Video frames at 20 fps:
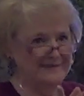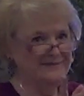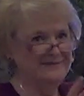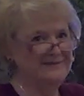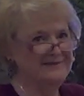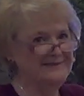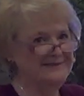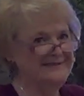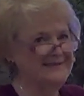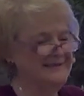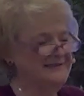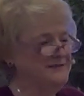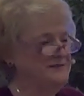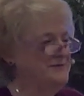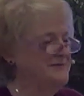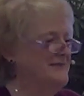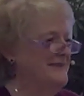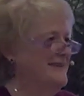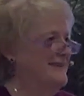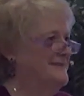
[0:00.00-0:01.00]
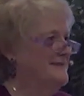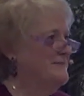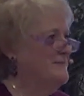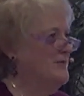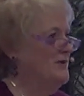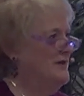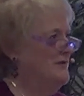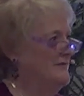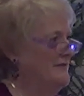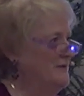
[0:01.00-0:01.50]
Now, he'll tell you he has
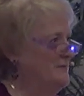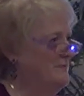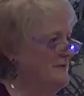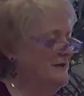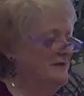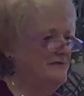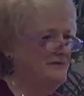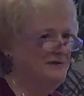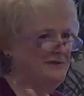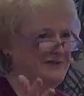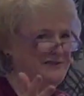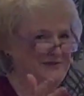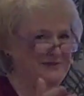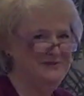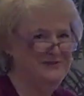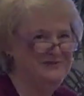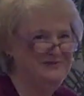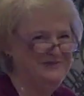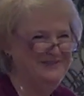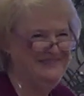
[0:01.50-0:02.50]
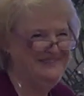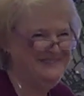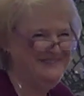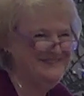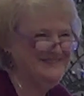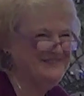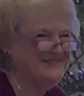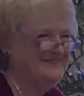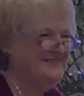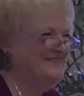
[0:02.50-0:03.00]
more of them, but if you didn't know it,
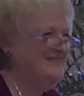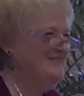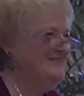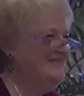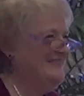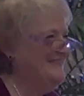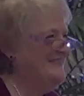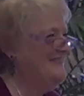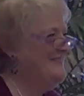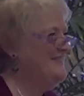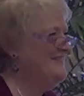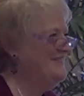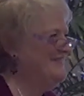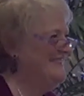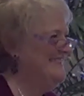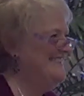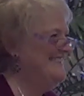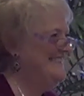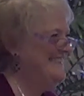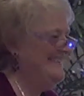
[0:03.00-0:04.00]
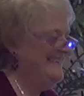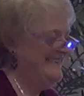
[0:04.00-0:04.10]
you certainly wouldn't know it.